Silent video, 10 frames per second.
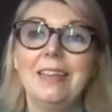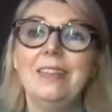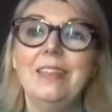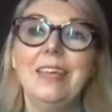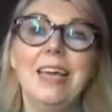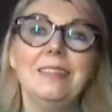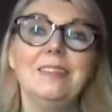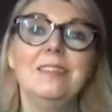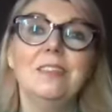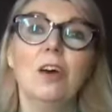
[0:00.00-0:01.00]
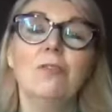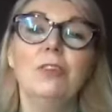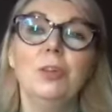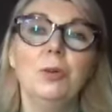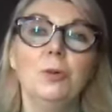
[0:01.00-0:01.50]
The essence of
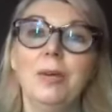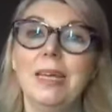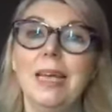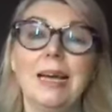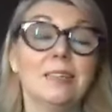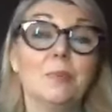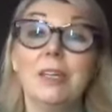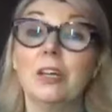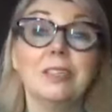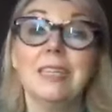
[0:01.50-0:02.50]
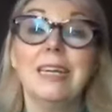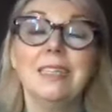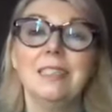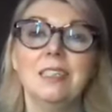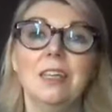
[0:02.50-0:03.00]
you has been
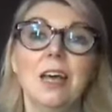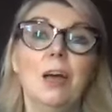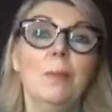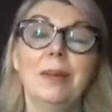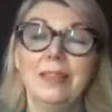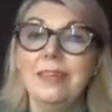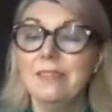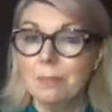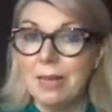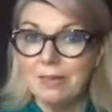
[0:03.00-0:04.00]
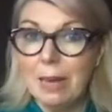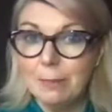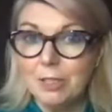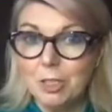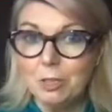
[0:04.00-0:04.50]
untainted by things that may have
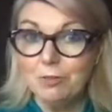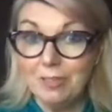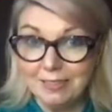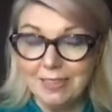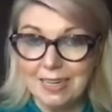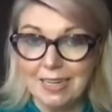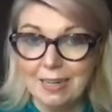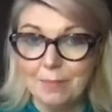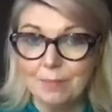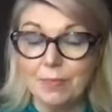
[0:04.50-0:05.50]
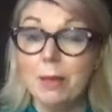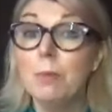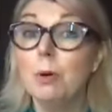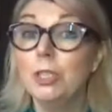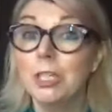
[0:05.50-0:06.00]
happened to you physically,
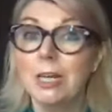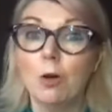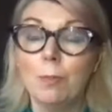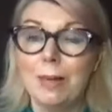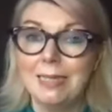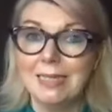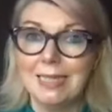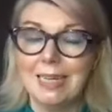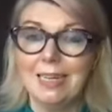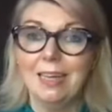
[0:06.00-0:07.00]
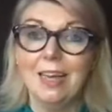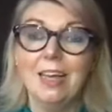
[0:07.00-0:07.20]
emotionally, or mentally.